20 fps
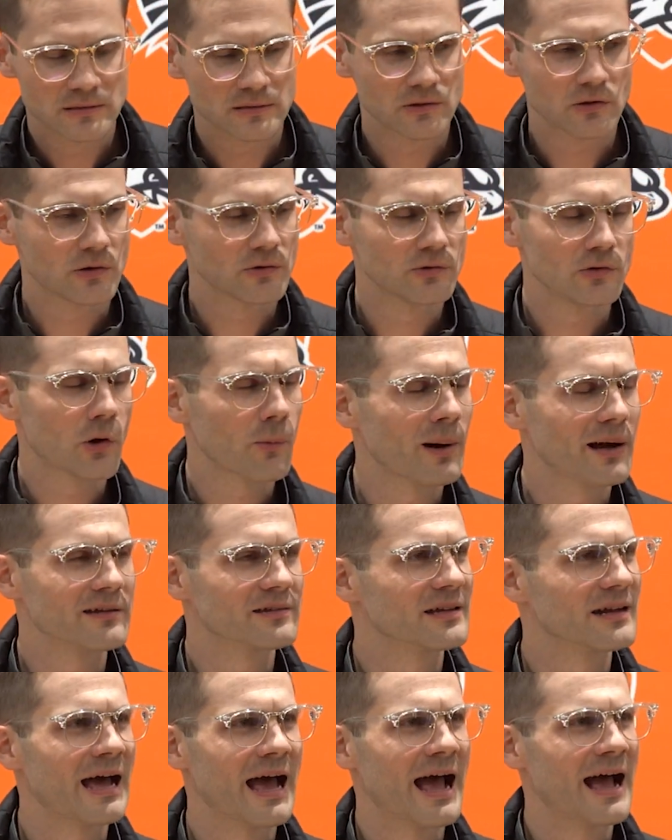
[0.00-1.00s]

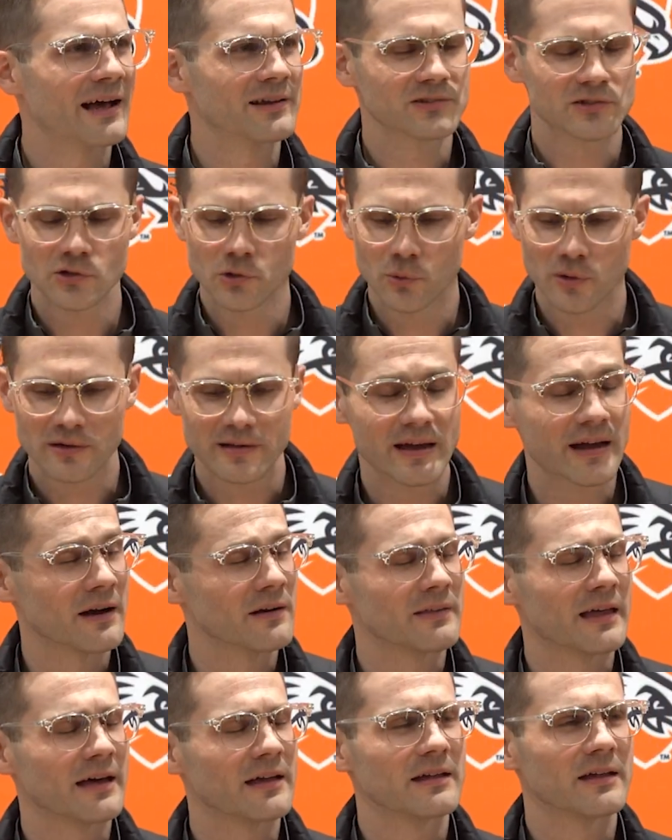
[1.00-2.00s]
nobody's going to ask you or
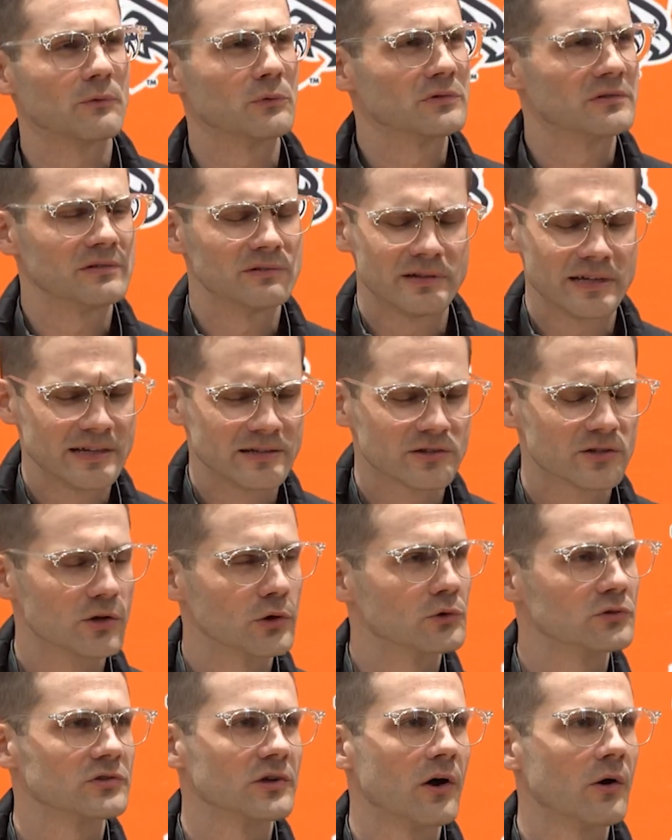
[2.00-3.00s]
care that it was
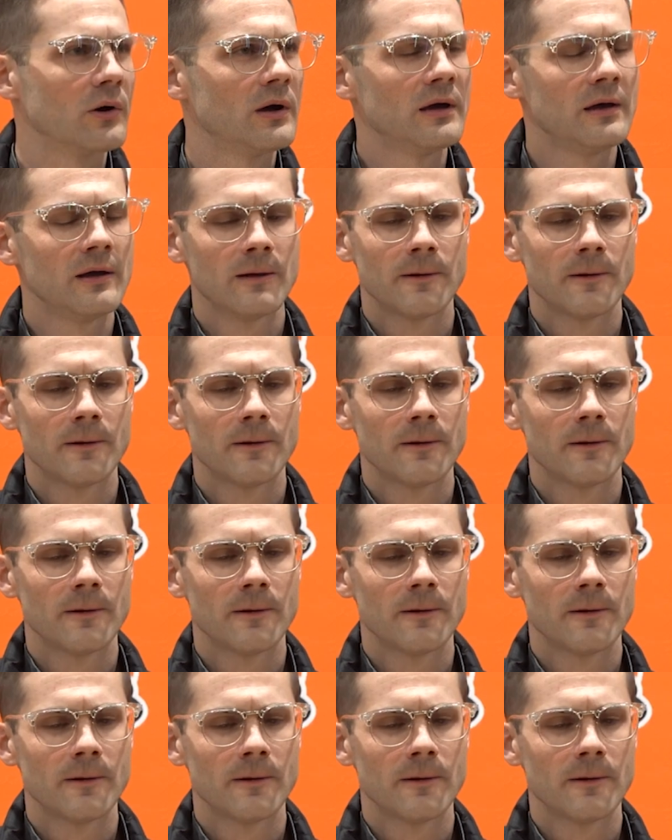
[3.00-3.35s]
D2. So